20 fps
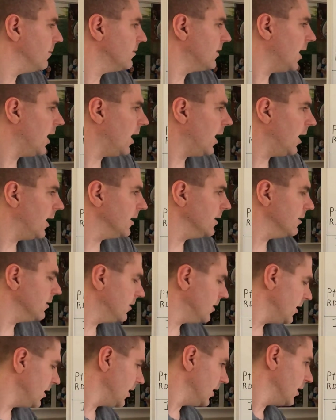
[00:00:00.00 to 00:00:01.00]

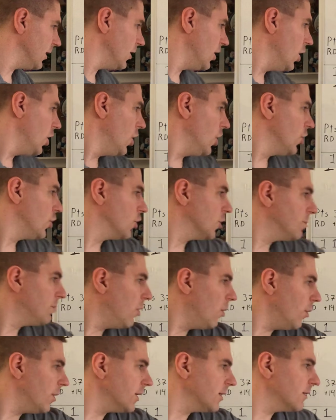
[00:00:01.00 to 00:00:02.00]
ties in your
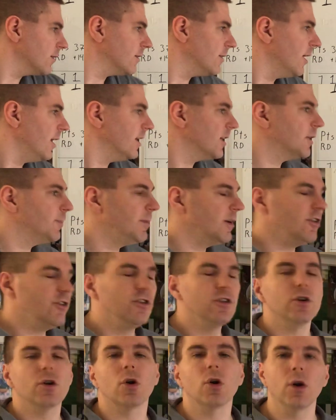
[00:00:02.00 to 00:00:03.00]
points,
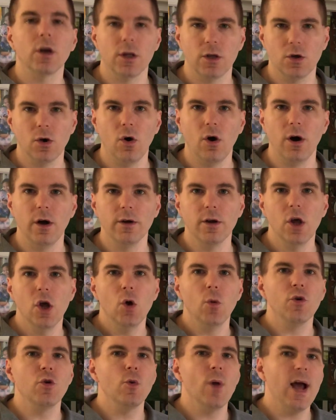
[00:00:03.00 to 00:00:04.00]
especially early on
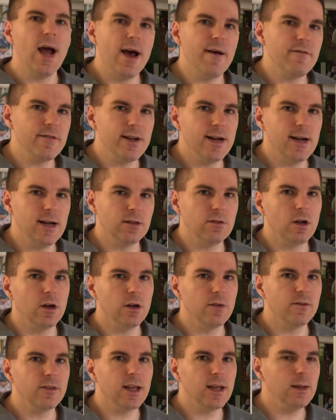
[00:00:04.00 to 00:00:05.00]
when you haven't had a ton
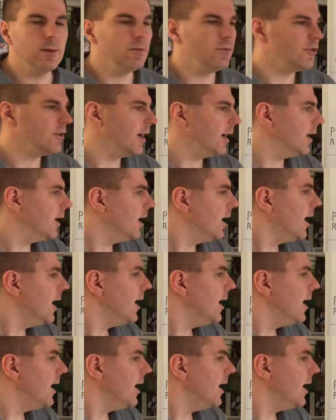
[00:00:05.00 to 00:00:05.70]
of games yet.